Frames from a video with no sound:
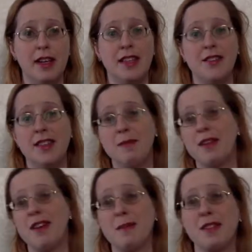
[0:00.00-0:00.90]
Given that my
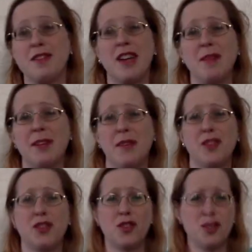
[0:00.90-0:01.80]
grandmother died when I
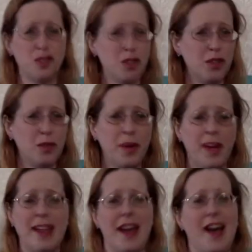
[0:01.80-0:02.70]
was two,
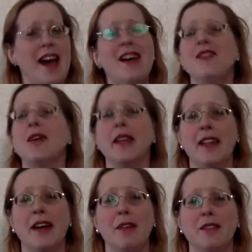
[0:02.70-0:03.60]
I have no
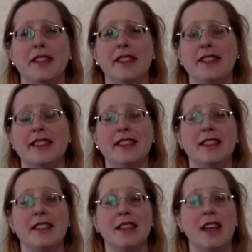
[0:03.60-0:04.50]
idea how old it
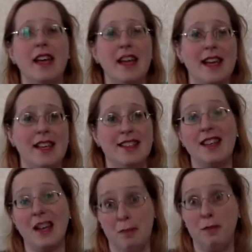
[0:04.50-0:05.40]
is. It's
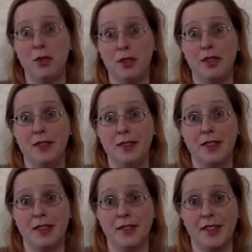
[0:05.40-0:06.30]
got to be pushing 50
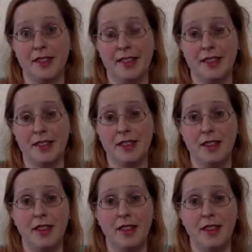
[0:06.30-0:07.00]
at the very least.